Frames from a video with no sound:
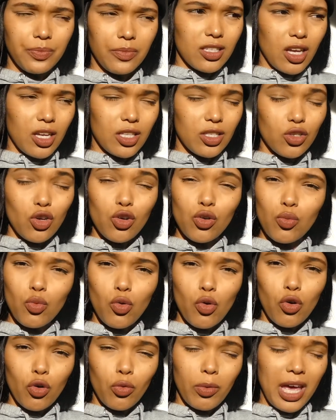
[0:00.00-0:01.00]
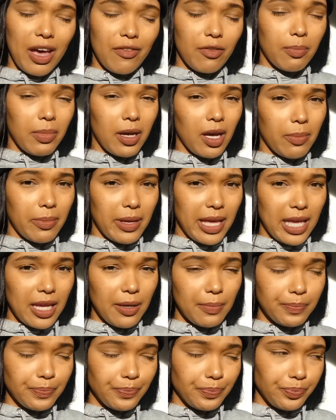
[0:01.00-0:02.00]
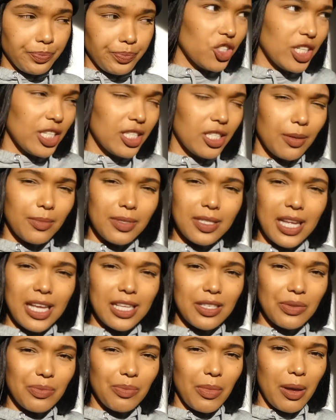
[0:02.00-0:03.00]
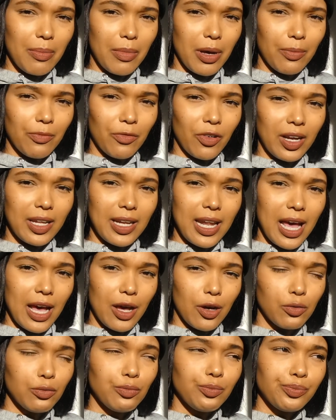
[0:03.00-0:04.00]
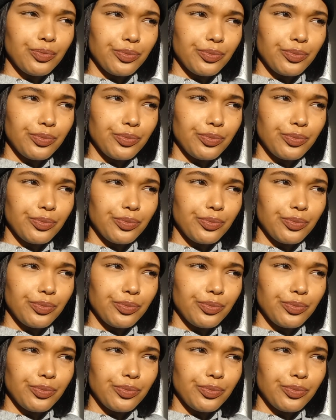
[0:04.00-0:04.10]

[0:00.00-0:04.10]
I dog walk. We have a puppy. She's upstairs with my mum right now.